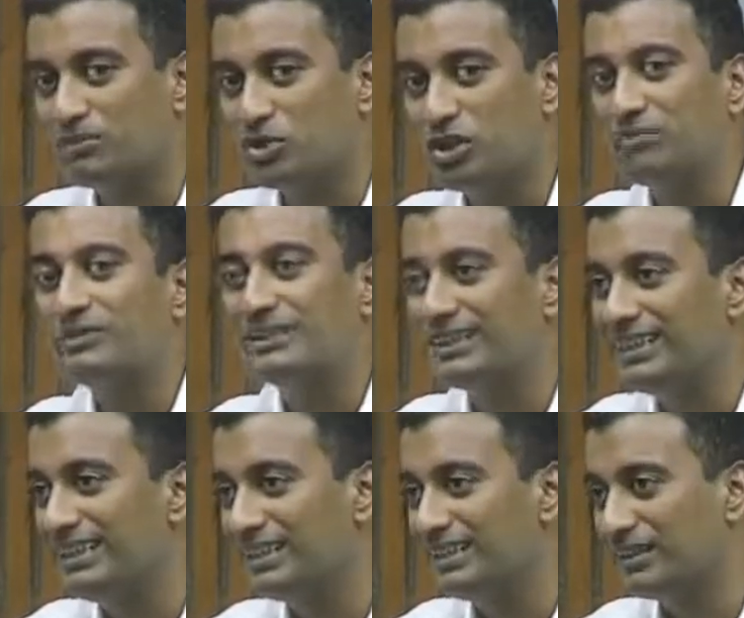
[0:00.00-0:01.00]
shift in the
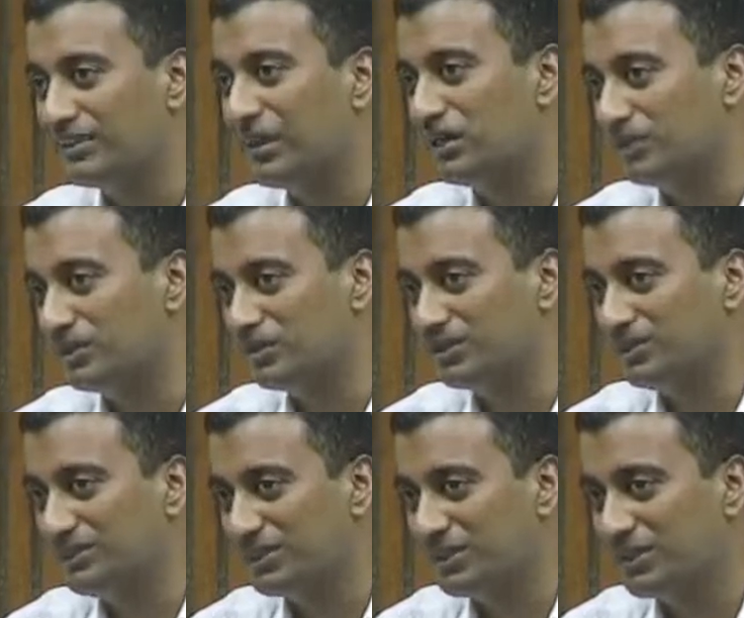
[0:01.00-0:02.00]
legal ground.
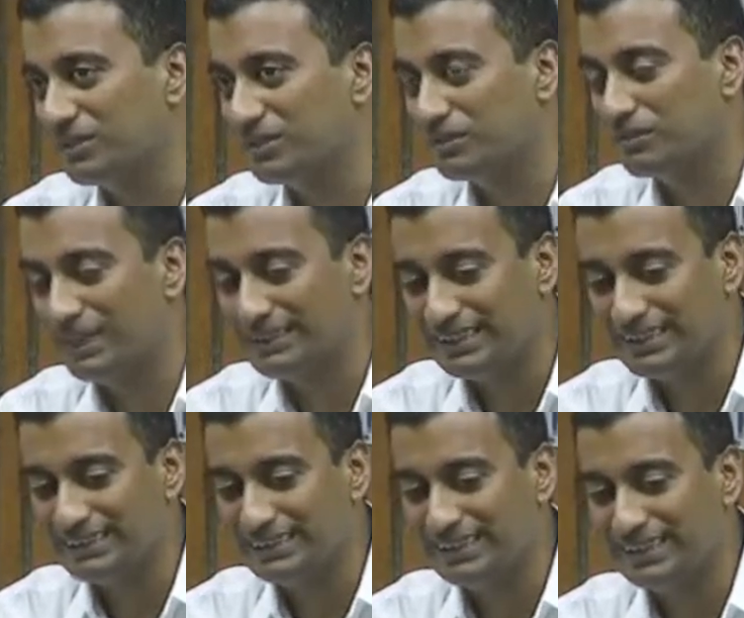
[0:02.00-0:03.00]
So my
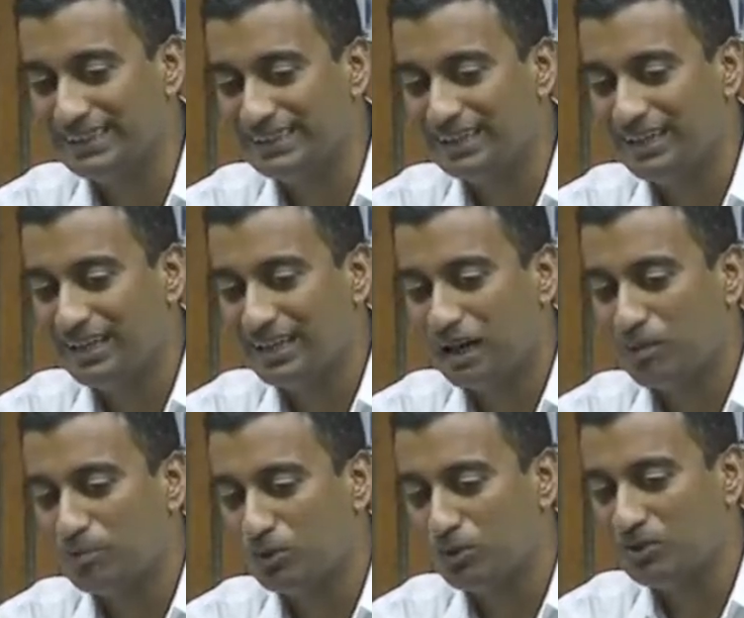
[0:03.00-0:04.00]
sense is that
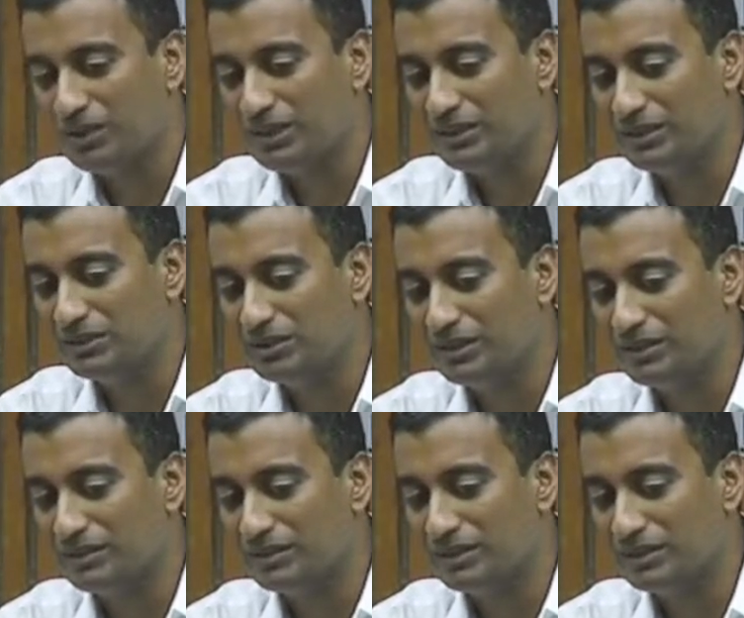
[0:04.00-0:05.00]
approaching
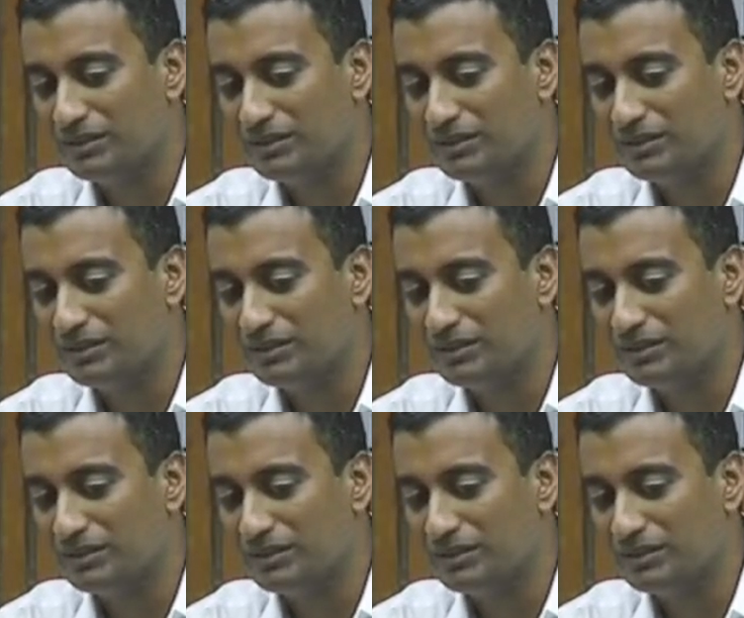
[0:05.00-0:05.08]
today's